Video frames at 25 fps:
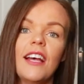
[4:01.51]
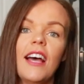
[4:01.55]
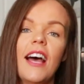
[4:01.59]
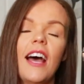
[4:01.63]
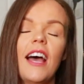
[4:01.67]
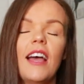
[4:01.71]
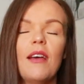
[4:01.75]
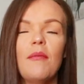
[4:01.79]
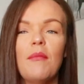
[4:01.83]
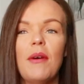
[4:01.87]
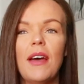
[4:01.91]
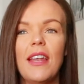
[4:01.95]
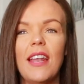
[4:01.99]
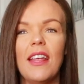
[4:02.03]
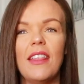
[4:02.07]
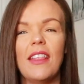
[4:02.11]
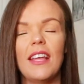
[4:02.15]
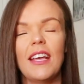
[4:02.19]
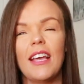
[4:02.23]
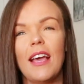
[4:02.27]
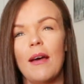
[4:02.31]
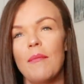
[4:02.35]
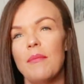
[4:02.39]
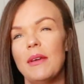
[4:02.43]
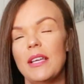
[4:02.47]
And I
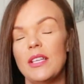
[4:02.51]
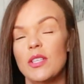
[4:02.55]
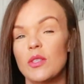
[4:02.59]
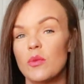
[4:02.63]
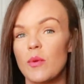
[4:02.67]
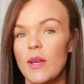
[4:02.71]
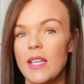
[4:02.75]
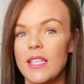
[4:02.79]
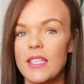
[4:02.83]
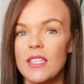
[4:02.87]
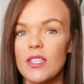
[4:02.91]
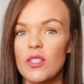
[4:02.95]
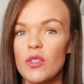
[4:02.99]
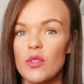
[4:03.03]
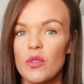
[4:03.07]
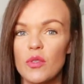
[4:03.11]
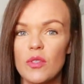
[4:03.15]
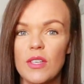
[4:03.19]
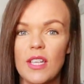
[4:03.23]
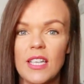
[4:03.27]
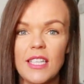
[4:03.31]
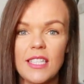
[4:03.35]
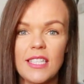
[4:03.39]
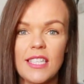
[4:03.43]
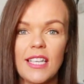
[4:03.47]
think I paid
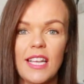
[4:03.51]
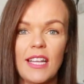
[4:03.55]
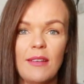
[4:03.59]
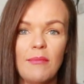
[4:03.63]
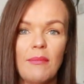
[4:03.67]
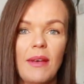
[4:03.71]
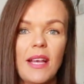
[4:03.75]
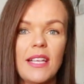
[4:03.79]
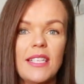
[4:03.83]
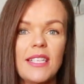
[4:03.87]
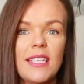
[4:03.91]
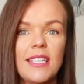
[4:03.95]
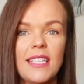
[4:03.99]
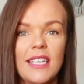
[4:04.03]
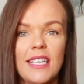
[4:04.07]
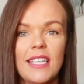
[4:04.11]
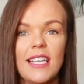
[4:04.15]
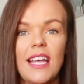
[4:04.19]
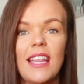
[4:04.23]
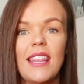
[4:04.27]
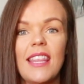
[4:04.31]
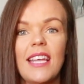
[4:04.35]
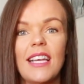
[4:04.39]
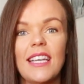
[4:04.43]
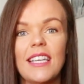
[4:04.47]
$22.99, but as I said, I
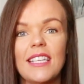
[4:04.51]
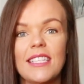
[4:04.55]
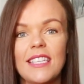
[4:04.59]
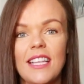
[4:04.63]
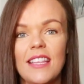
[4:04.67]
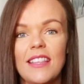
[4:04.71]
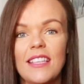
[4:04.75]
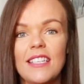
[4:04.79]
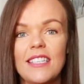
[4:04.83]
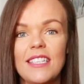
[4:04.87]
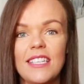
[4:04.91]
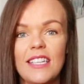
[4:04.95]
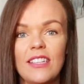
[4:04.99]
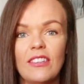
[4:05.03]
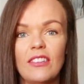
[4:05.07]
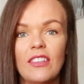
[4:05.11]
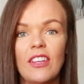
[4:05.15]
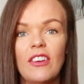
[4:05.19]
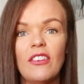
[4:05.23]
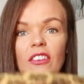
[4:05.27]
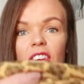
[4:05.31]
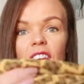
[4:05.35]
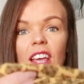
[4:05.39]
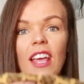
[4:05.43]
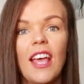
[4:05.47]
think it's in the sale
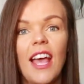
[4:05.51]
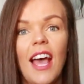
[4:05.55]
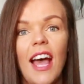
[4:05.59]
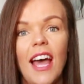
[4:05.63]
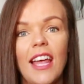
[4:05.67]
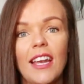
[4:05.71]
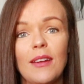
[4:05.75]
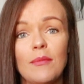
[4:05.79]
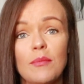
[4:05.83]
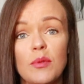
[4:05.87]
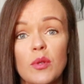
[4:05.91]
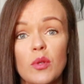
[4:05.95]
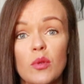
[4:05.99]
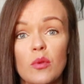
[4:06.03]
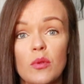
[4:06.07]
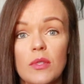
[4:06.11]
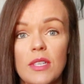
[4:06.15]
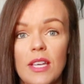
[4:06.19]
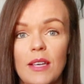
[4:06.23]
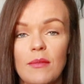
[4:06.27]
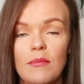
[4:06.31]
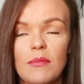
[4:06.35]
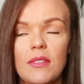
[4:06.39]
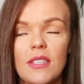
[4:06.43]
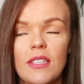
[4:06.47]
now, and I'm so
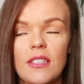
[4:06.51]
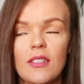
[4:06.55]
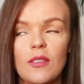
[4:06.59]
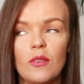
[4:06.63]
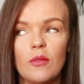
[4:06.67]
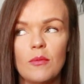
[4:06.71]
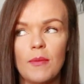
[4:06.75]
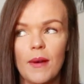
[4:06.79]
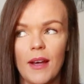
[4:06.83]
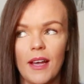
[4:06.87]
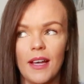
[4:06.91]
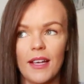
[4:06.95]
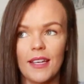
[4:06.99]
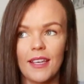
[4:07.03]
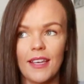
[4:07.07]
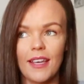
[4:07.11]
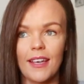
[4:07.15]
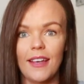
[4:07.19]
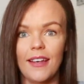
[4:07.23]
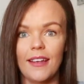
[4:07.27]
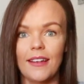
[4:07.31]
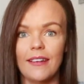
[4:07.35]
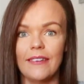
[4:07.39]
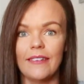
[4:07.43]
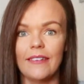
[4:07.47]
tempted to go back
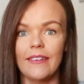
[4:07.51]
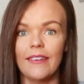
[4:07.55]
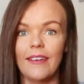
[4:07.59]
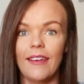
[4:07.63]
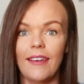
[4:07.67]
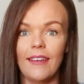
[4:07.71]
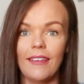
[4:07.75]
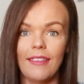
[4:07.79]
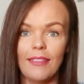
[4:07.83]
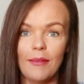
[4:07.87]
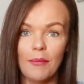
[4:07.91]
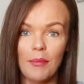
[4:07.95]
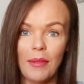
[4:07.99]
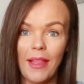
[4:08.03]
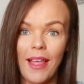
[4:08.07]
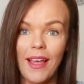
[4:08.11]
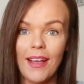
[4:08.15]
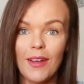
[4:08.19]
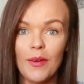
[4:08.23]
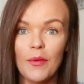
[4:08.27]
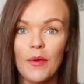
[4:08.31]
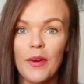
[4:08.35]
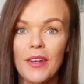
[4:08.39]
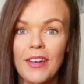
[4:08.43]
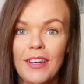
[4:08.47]
and get the
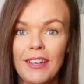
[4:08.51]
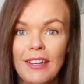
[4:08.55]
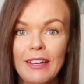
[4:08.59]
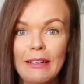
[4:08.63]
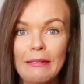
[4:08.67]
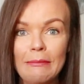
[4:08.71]
black one.